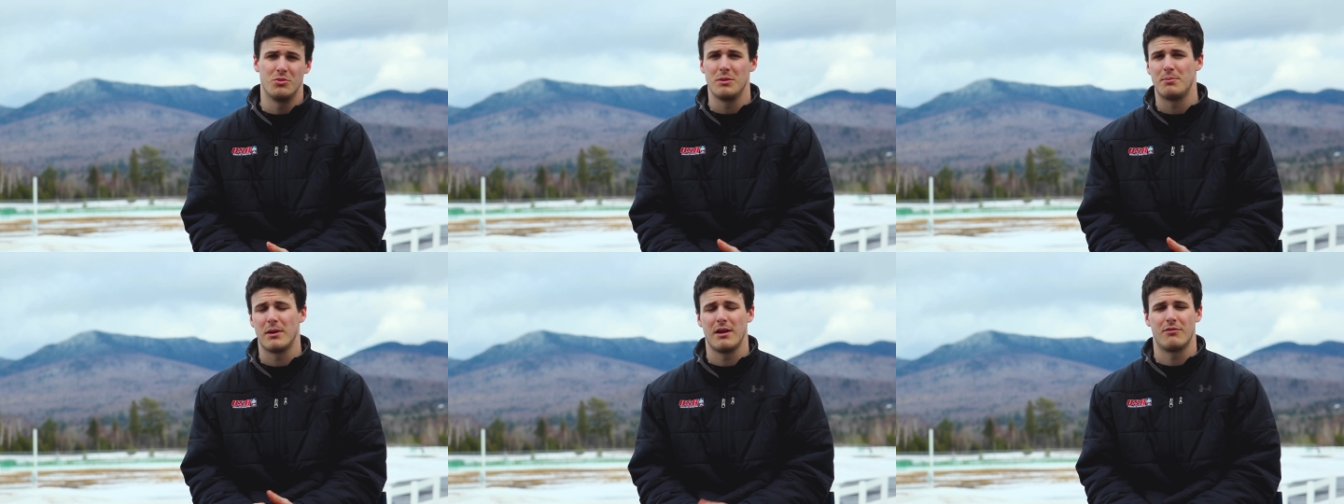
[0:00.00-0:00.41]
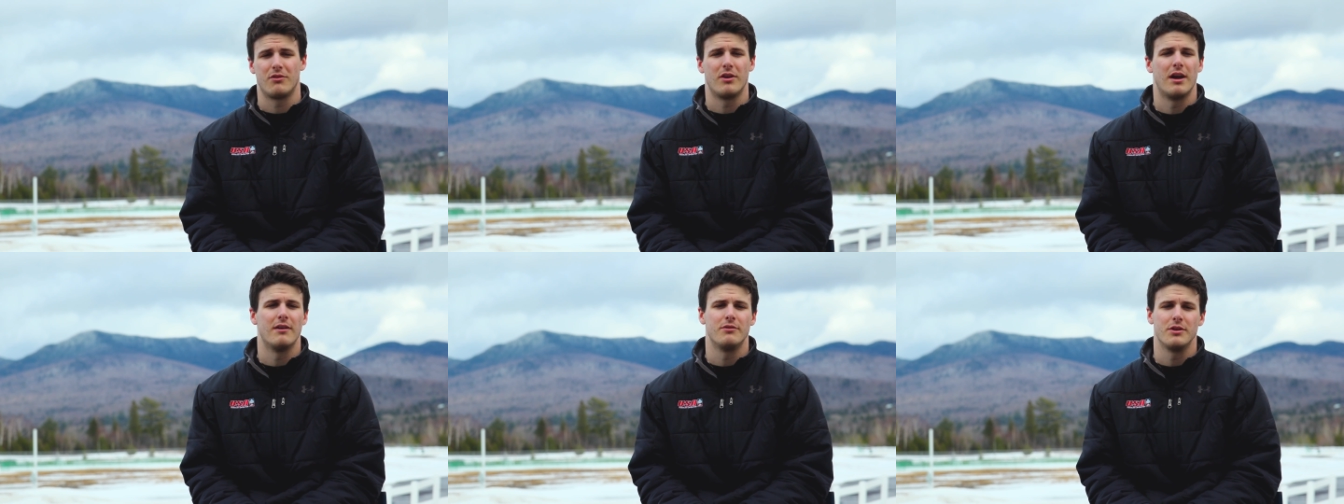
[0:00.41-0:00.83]
we pay
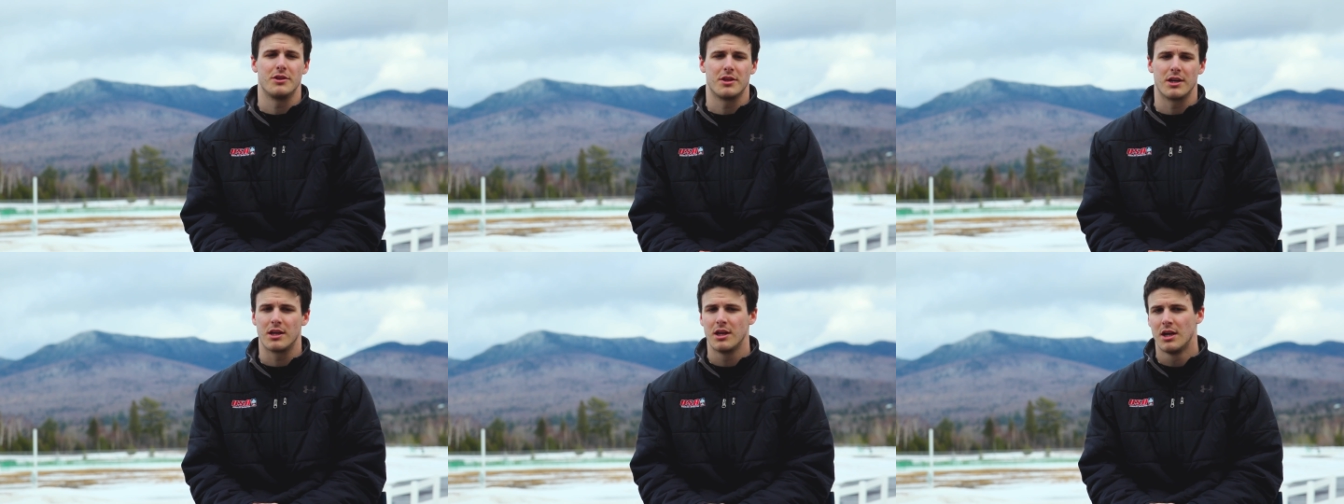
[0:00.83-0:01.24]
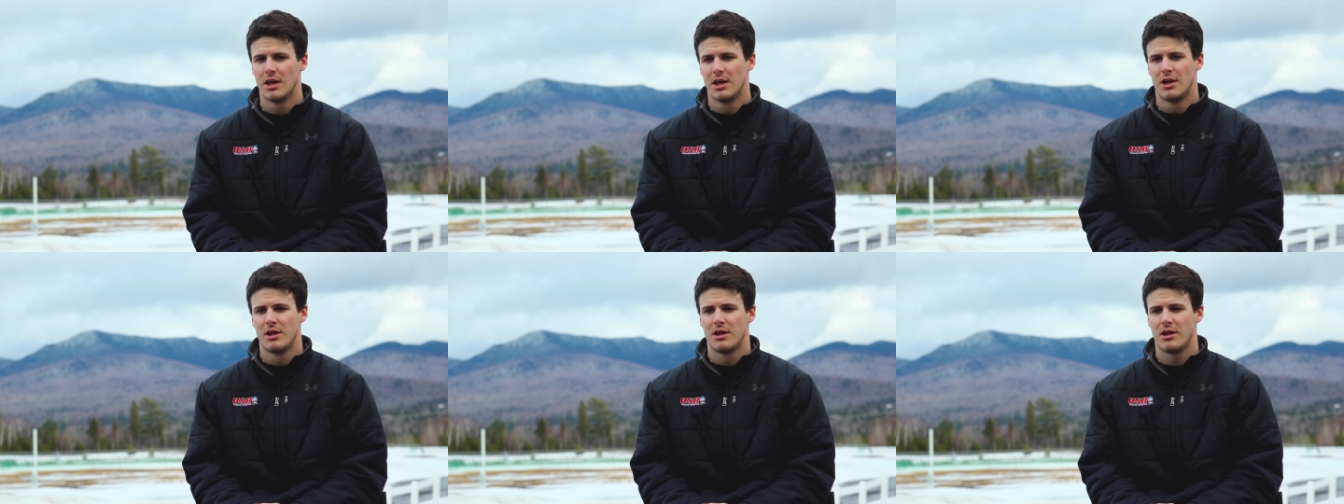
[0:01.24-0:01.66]
for everything.
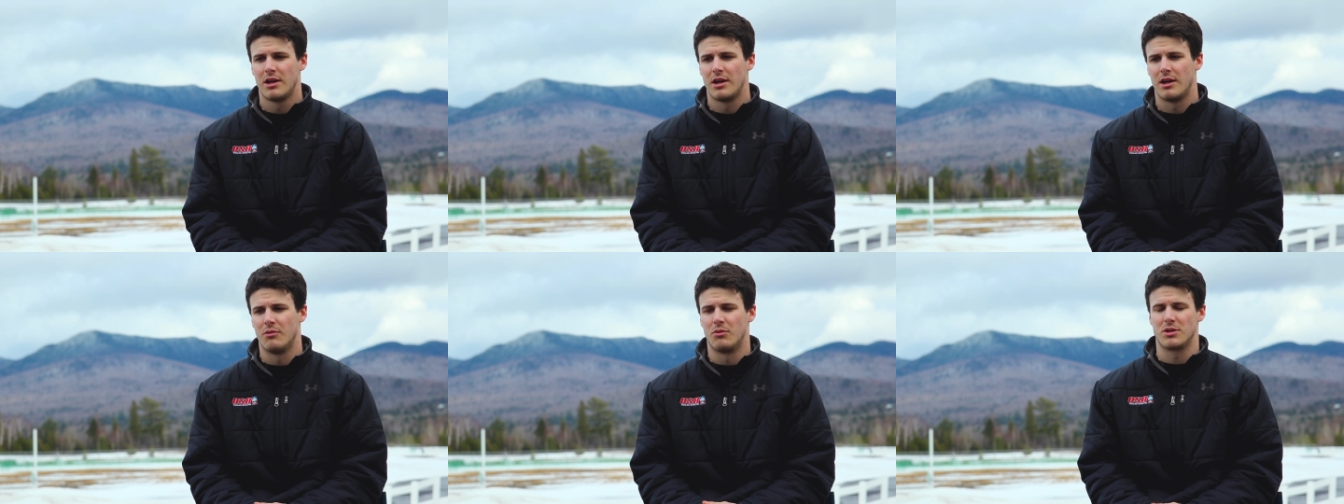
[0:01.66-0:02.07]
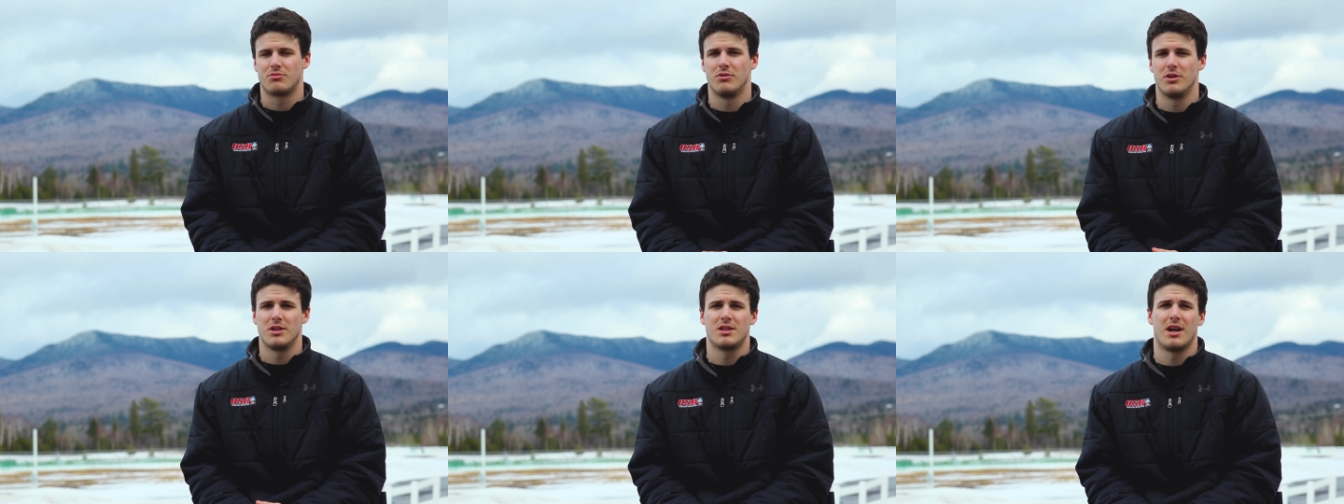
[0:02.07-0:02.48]
And what's
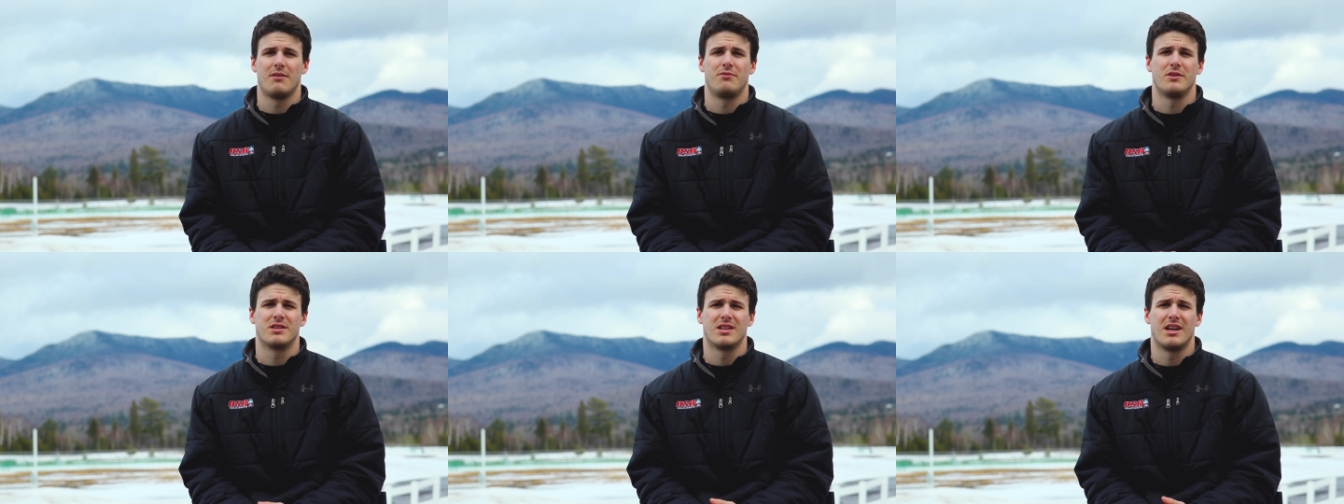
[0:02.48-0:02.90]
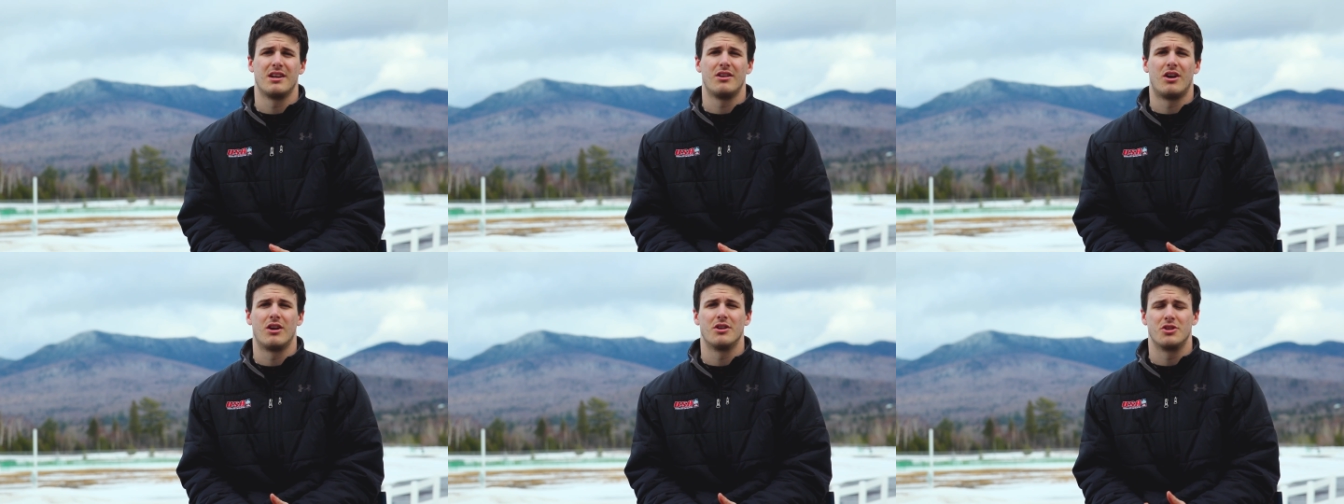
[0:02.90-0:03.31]
really tough is that
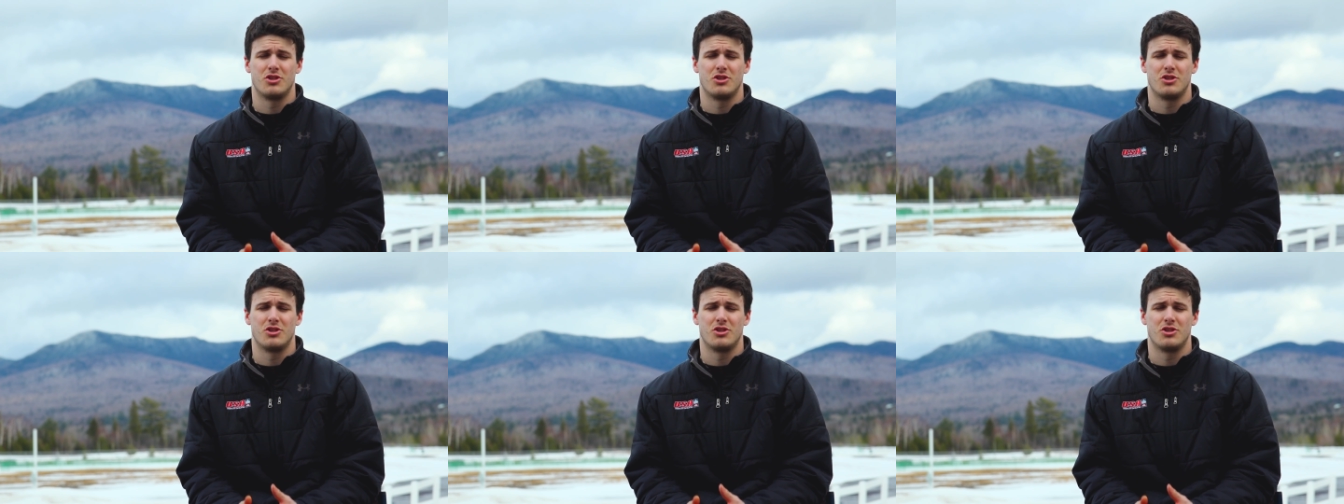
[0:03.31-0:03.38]
our